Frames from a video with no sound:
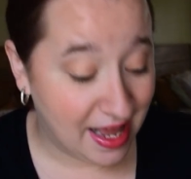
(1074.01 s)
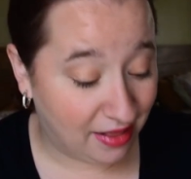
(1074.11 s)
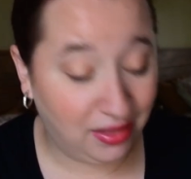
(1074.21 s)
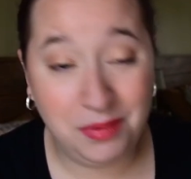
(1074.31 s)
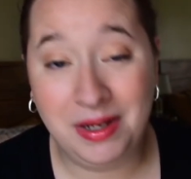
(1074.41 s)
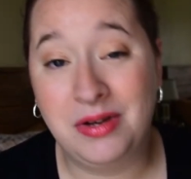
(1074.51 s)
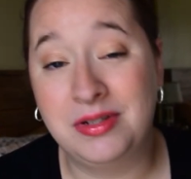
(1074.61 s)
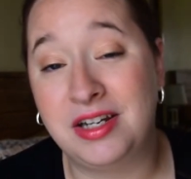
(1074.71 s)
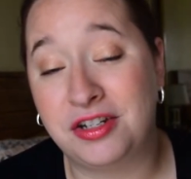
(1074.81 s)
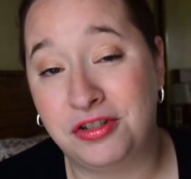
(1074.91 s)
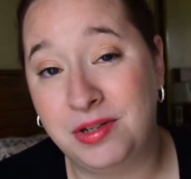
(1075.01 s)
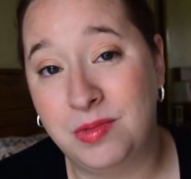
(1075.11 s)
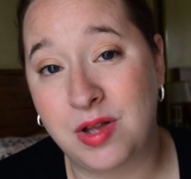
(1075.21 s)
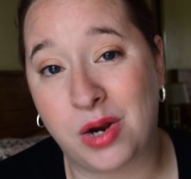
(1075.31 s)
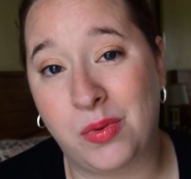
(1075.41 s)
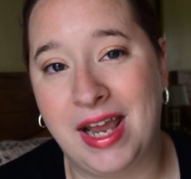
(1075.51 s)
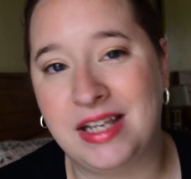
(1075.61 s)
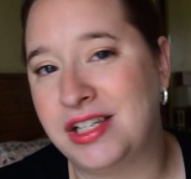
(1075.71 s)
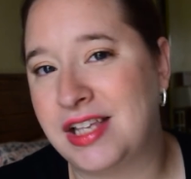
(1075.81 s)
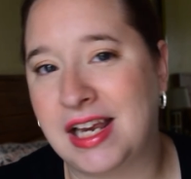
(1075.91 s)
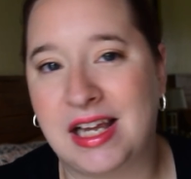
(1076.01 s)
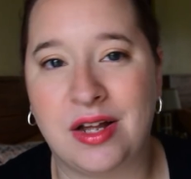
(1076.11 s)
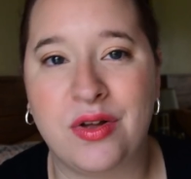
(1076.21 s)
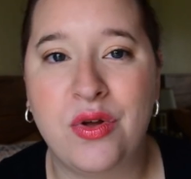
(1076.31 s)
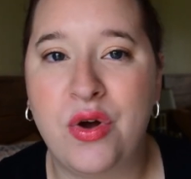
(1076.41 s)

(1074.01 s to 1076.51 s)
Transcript: A little bit goes an extremely long way. It's just like a